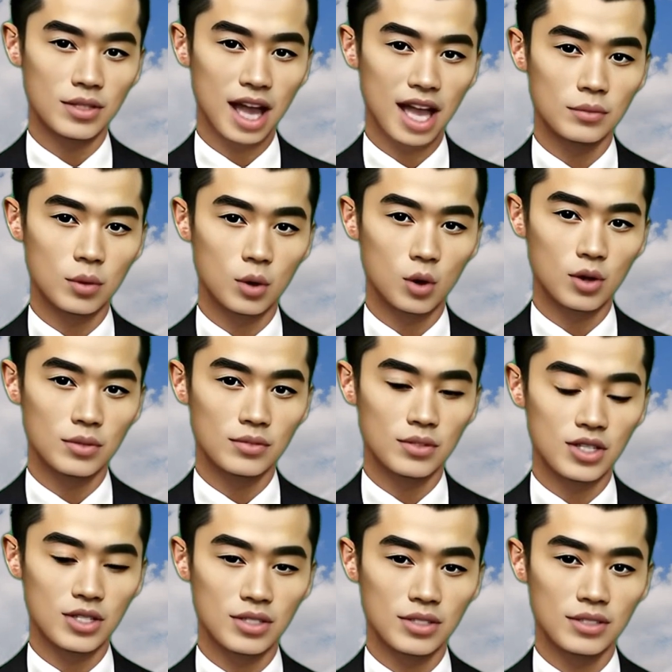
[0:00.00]
and more
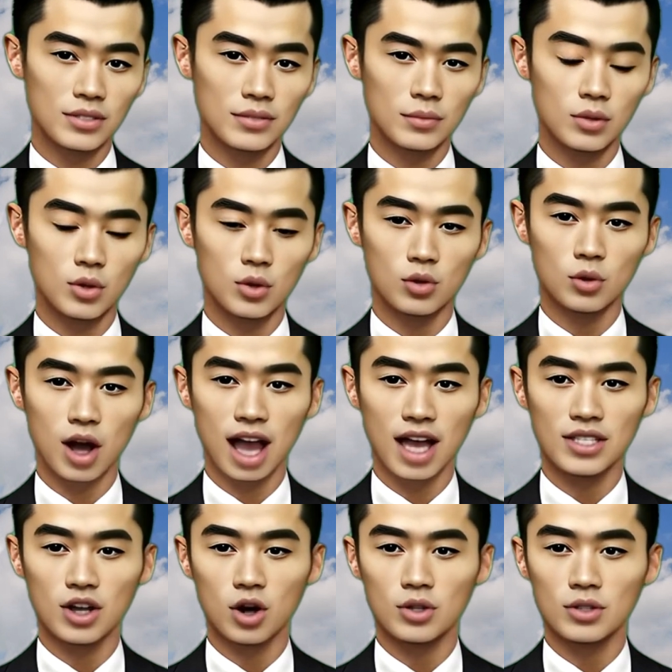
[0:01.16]
efficient to
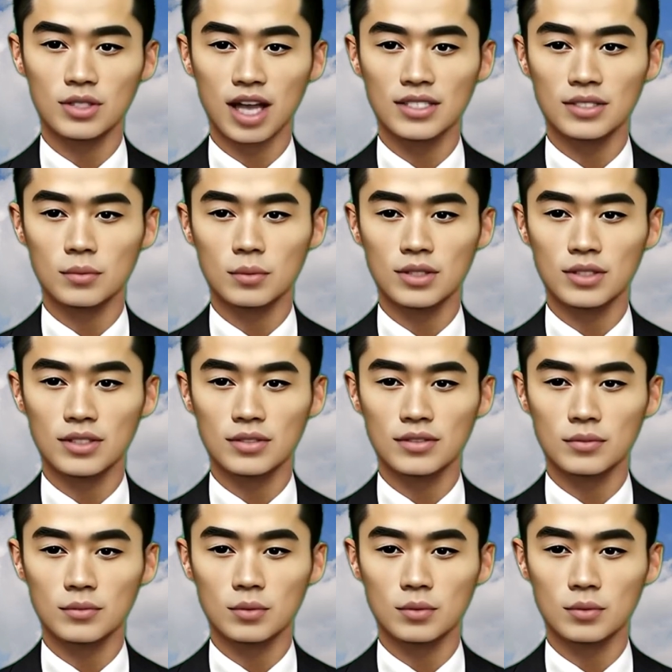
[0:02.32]
create cost estimates,